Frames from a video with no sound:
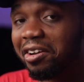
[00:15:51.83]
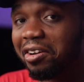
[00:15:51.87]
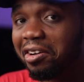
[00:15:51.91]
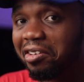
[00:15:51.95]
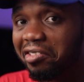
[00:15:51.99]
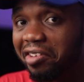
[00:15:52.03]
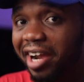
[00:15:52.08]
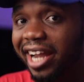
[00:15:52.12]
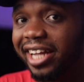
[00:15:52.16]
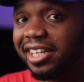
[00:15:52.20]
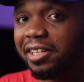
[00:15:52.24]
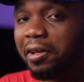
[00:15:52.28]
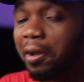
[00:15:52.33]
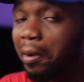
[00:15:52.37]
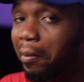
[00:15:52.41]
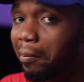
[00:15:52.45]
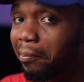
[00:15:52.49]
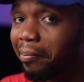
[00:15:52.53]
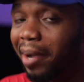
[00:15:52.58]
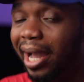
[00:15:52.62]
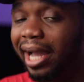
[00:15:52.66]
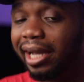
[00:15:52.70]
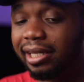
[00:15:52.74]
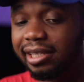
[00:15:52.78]
right,
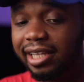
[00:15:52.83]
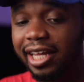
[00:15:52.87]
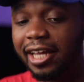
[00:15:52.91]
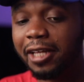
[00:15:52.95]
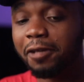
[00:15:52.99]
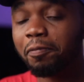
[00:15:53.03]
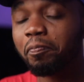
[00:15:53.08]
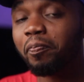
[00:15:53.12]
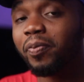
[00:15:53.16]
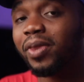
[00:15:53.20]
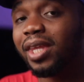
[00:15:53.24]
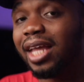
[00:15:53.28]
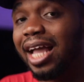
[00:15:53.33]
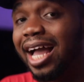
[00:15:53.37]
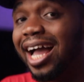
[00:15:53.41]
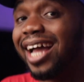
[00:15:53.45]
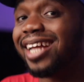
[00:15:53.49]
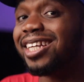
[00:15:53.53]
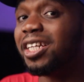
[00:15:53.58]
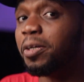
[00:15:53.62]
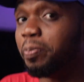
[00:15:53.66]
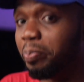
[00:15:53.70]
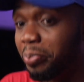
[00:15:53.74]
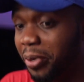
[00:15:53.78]
back then,
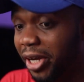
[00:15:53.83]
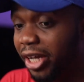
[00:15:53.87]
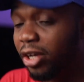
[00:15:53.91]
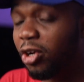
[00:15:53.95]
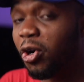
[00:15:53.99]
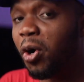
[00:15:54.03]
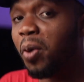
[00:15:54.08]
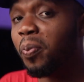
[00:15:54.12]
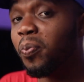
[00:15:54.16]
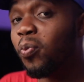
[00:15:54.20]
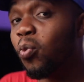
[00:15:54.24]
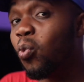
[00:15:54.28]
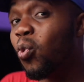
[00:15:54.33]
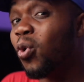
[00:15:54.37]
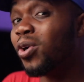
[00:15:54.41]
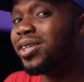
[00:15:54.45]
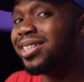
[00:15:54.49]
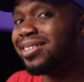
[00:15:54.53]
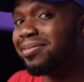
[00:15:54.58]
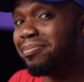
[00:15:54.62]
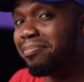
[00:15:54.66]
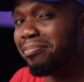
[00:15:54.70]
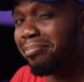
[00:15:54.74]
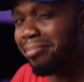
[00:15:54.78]
and the breakup
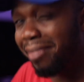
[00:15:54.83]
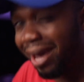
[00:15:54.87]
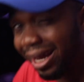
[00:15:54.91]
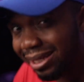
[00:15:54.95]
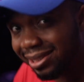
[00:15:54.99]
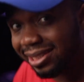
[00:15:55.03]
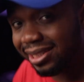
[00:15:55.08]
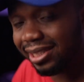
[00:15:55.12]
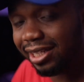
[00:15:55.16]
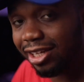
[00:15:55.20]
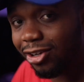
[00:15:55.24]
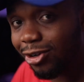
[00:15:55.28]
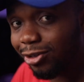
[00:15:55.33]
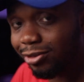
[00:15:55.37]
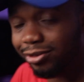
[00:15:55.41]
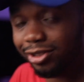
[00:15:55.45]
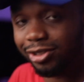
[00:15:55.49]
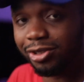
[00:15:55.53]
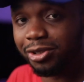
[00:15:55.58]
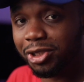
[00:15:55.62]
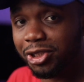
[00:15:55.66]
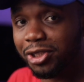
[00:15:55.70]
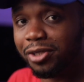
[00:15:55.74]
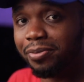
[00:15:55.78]
was messy on
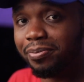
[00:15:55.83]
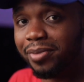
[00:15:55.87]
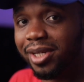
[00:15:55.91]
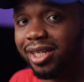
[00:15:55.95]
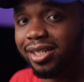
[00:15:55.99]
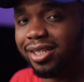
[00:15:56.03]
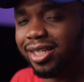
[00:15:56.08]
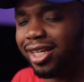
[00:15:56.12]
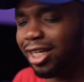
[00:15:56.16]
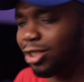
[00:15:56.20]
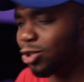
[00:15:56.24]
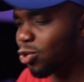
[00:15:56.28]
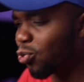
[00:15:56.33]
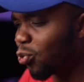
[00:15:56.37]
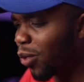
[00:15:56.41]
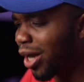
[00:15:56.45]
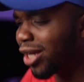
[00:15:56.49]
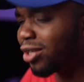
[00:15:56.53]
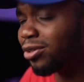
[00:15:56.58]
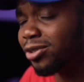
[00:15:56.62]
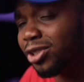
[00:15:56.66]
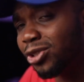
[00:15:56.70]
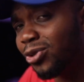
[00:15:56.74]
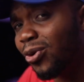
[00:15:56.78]
social media. So why
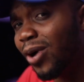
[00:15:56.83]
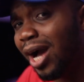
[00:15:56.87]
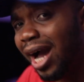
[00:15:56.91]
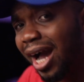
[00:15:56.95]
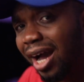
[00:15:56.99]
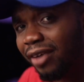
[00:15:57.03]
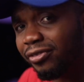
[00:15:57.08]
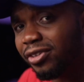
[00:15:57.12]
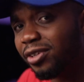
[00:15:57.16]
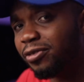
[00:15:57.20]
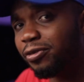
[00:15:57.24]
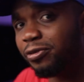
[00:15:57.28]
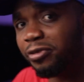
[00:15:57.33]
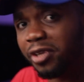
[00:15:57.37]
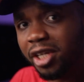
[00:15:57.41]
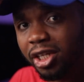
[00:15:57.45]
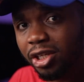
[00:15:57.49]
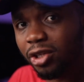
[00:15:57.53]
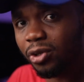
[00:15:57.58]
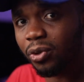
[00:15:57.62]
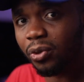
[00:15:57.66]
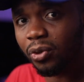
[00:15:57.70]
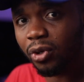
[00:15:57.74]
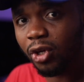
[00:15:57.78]
do you still have the
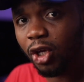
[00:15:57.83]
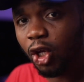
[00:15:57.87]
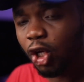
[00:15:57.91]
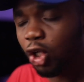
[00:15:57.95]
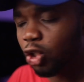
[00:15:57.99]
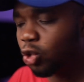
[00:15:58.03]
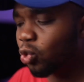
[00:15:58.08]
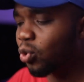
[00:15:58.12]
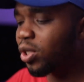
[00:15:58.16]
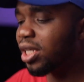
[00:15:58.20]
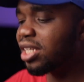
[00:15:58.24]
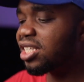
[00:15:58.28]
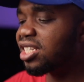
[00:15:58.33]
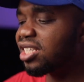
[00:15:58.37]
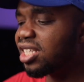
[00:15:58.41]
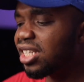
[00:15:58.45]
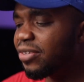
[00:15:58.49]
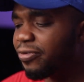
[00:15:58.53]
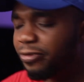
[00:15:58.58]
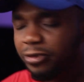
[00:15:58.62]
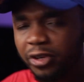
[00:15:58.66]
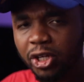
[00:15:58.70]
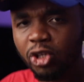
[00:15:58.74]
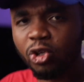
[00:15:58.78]
video? So it's the
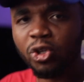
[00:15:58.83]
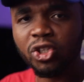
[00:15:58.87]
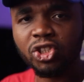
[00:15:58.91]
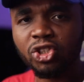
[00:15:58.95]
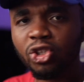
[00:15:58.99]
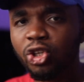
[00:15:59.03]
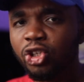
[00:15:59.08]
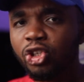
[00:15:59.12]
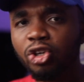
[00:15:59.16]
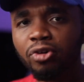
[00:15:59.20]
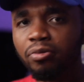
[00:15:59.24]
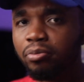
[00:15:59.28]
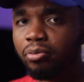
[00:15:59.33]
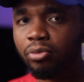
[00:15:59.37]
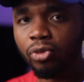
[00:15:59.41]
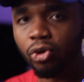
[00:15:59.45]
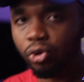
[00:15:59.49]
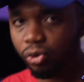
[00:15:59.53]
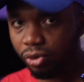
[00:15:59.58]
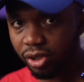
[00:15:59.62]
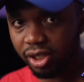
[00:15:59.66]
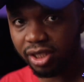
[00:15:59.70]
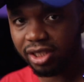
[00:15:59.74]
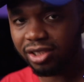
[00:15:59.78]
video, it's not your
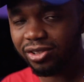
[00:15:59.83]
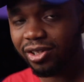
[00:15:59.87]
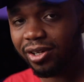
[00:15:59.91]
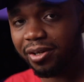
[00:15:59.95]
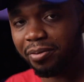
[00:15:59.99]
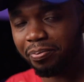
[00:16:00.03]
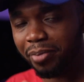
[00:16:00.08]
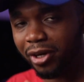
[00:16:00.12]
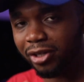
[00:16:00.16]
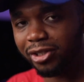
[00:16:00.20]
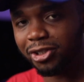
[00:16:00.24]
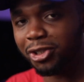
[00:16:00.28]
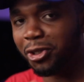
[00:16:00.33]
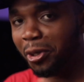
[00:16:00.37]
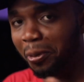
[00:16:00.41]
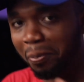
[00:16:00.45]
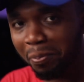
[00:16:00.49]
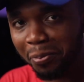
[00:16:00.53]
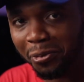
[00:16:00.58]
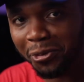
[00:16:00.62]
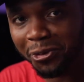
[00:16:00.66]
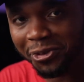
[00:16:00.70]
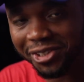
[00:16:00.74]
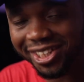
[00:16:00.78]
mood. It's not about your
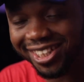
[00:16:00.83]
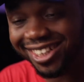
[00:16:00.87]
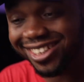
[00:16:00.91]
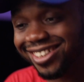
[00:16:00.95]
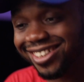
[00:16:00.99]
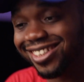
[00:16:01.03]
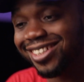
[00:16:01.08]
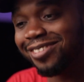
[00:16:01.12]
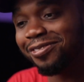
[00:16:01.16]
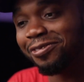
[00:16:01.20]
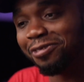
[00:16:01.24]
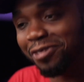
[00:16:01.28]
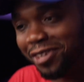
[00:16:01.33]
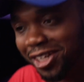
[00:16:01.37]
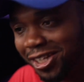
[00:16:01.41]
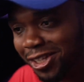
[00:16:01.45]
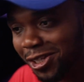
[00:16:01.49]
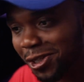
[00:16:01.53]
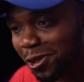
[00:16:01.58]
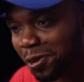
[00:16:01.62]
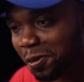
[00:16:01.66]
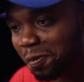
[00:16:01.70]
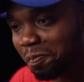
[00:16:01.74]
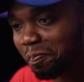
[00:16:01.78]
mood, the
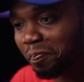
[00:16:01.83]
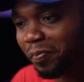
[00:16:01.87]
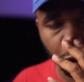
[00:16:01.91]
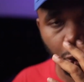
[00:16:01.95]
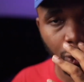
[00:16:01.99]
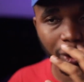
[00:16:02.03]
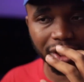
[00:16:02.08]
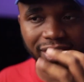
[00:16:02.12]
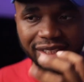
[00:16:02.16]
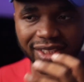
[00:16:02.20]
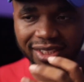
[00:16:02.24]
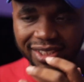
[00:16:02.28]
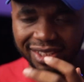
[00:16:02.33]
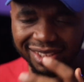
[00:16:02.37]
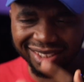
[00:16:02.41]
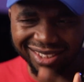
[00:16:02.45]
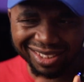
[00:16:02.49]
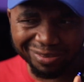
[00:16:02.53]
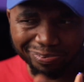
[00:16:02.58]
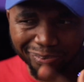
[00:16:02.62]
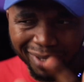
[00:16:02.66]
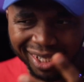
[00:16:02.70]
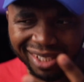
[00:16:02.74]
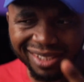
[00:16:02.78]
video. So
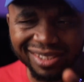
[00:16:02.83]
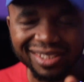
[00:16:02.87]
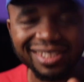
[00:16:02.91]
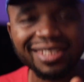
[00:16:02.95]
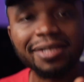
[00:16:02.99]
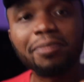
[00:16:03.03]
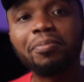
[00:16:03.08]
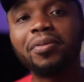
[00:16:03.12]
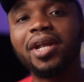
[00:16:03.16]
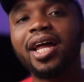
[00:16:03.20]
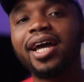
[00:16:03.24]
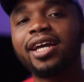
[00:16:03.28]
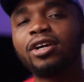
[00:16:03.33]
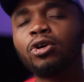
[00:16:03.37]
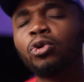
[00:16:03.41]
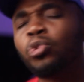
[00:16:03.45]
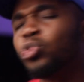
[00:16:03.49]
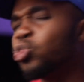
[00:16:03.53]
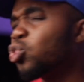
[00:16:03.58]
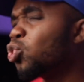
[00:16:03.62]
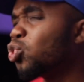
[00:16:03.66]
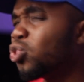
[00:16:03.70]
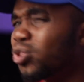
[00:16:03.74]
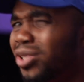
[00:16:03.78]
it's make it seem like, oh,
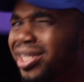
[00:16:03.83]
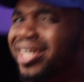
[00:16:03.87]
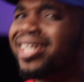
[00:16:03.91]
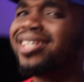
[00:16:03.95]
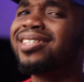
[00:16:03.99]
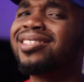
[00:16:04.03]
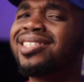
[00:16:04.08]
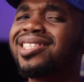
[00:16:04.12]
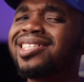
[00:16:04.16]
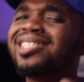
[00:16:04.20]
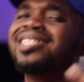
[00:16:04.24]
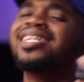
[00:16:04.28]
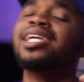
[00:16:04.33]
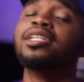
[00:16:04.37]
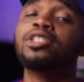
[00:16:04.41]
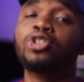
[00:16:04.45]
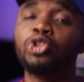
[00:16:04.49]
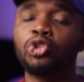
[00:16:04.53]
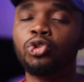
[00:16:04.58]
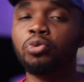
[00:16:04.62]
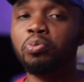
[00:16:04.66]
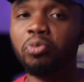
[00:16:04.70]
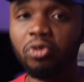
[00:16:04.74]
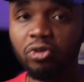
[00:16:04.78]
Tonto Dike is yet
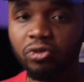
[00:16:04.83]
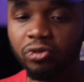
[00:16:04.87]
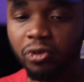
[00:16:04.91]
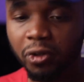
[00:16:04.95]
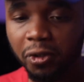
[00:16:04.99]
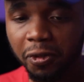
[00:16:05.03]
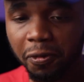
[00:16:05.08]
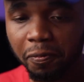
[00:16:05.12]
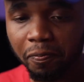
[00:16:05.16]
to move on.